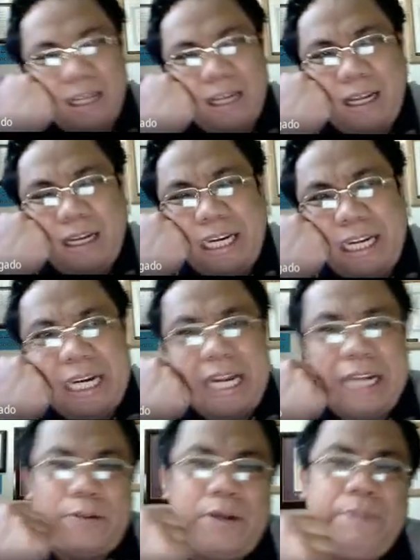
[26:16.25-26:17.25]
They can
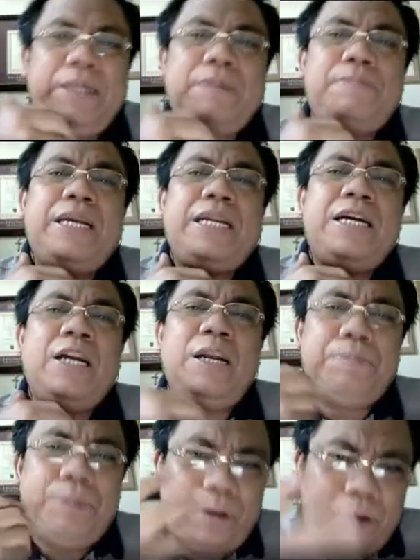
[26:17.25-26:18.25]
actually be very
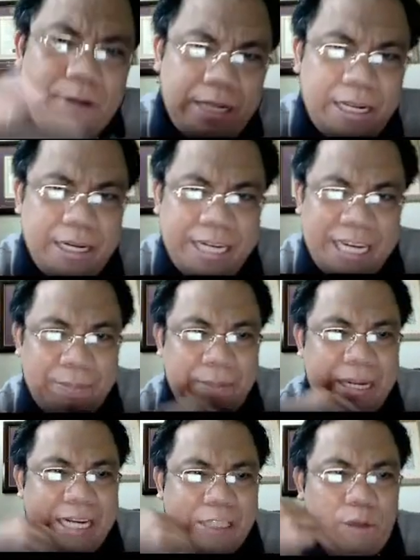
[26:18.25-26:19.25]
helpful. They may
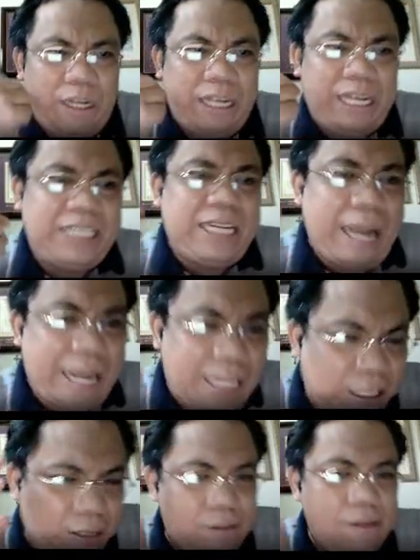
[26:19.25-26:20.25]
actually reach high
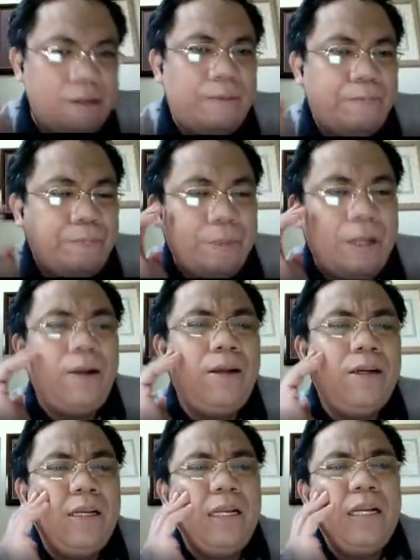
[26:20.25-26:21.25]
school. No,
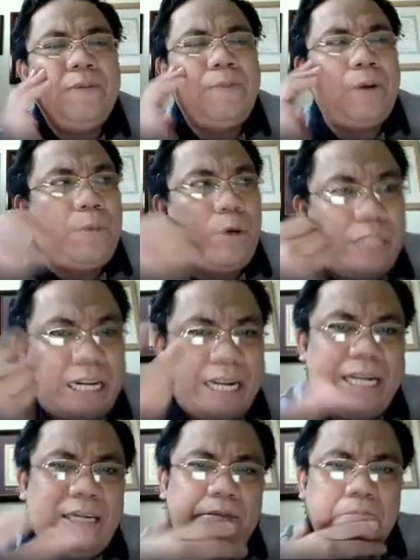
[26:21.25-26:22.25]
for
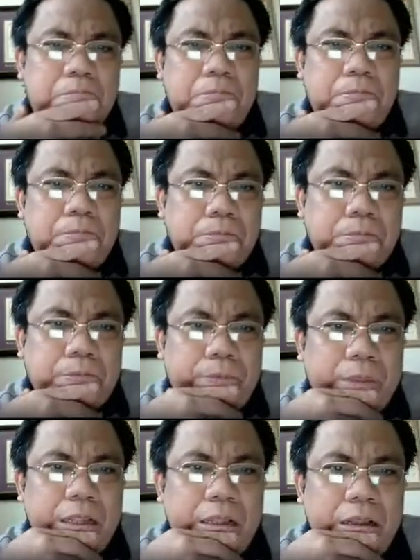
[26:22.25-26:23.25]
moderate,
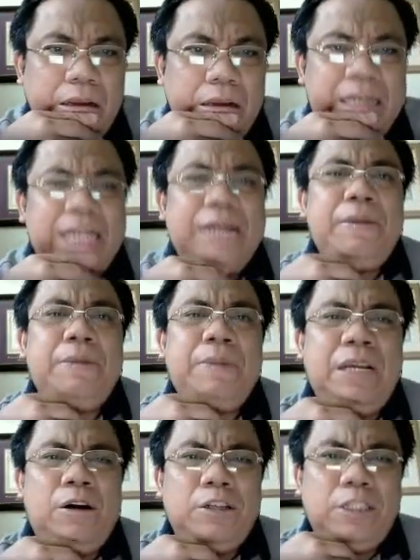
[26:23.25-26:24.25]
they may
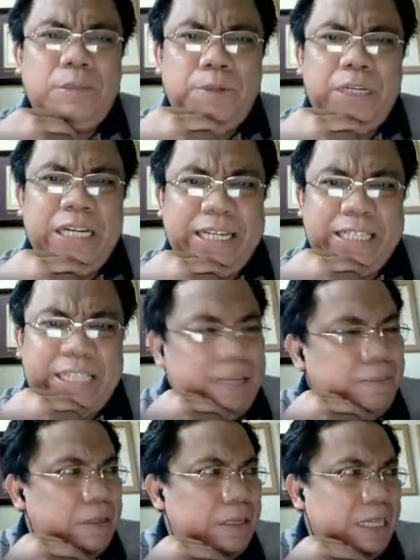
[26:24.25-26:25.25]
be also
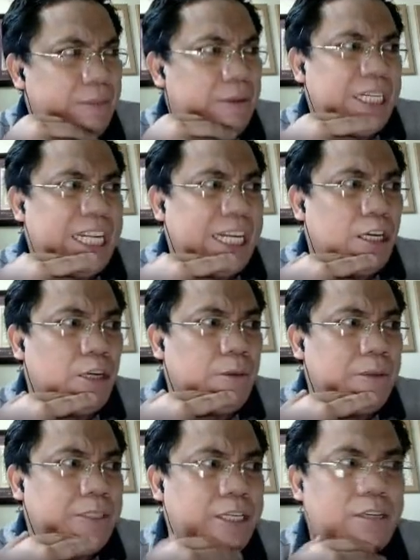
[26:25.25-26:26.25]
productive. They may take care of
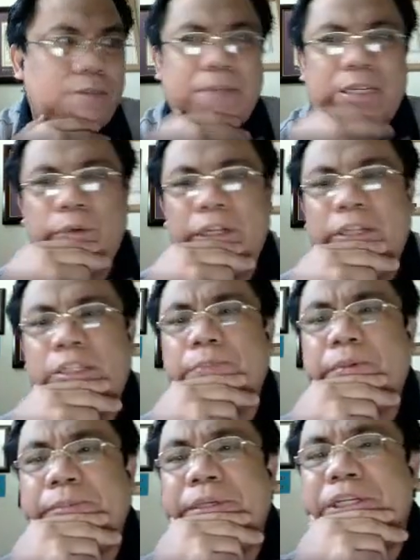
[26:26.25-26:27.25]
themselves, but with
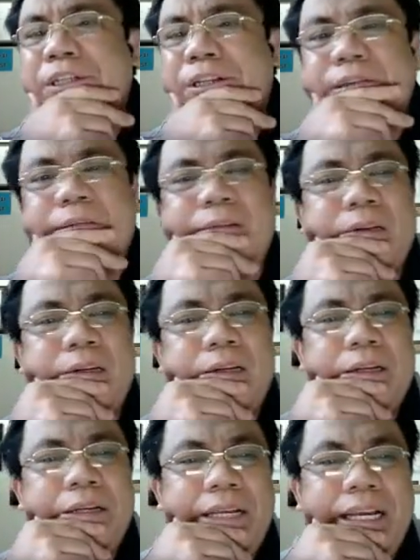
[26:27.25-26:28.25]
supervision
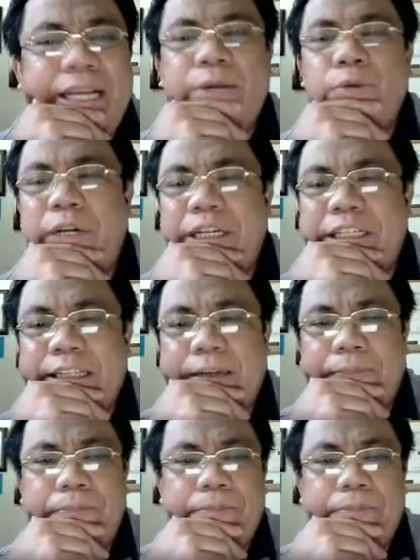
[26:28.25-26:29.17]
in workshop.